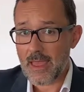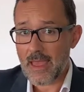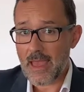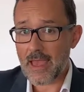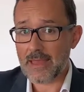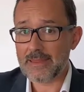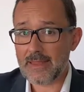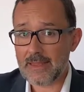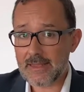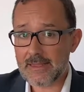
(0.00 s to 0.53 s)

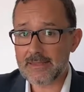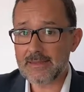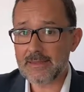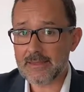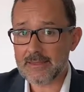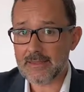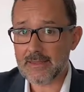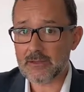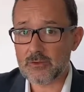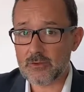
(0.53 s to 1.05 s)

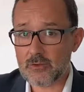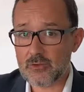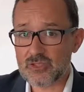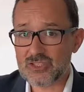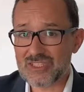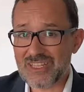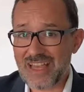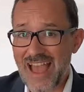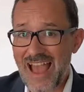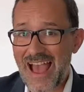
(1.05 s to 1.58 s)
Analytic
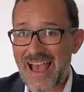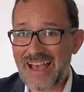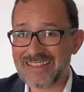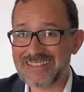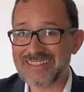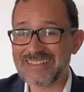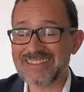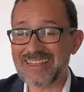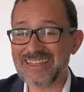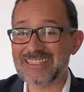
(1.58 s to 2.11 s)
technology, as
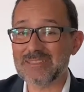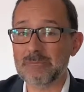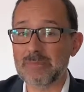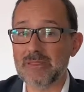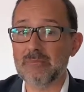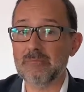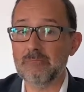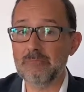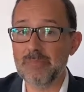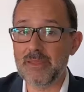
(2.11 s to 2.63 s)
it has
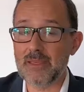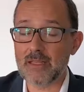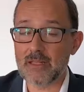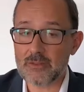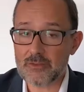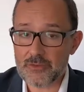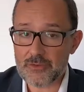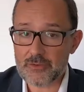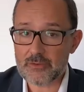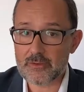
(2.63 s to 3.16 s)
been
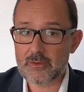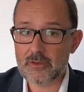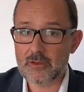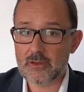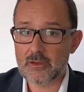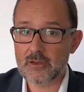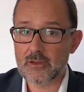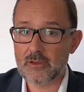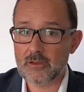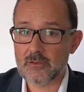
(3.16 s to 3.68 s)
built
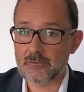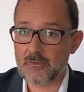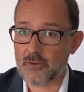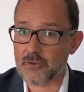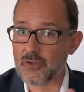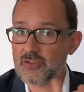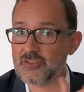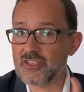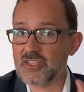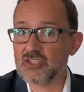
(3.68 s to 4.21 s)
for
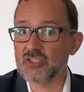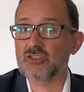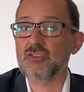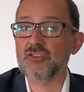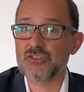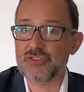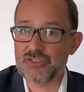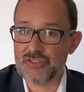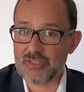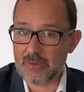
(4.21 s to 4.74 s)
transactional
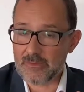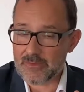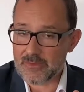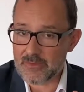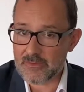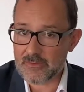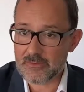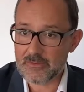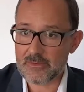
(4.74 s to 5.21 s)
systems,